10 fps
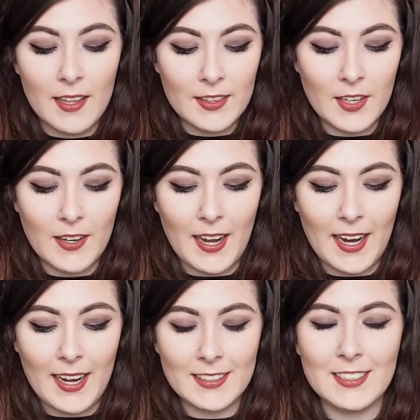that I
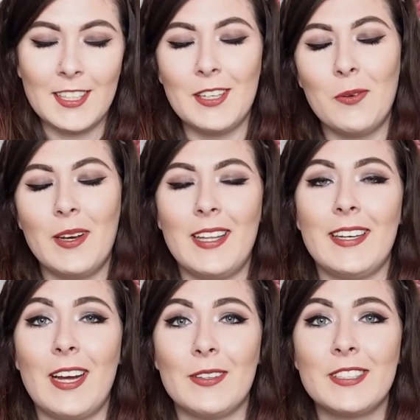had to whittle
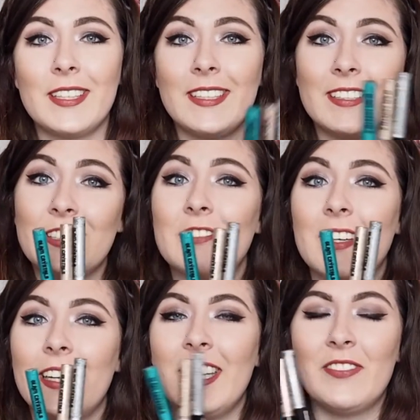it down to these
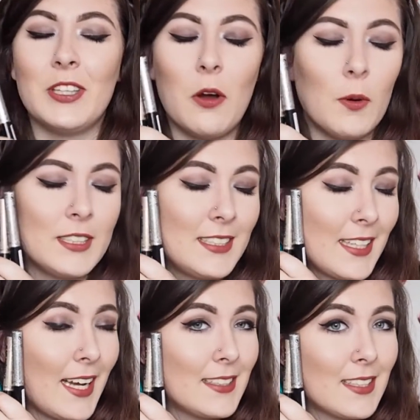3, even though I wanted to
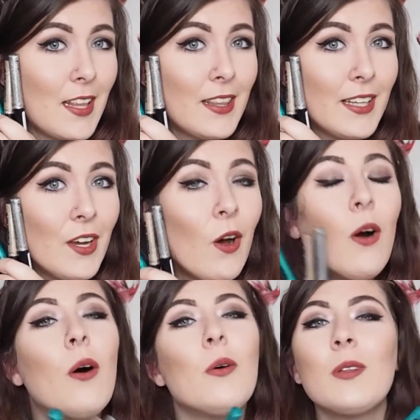get the
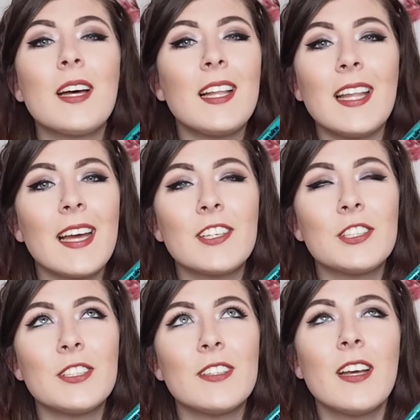whole
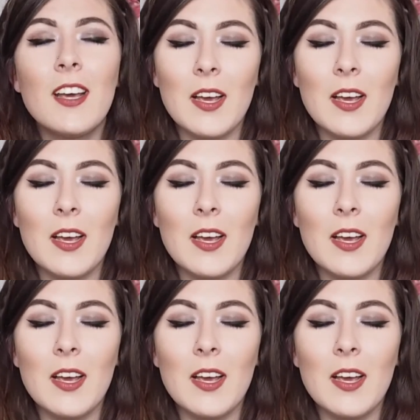collection.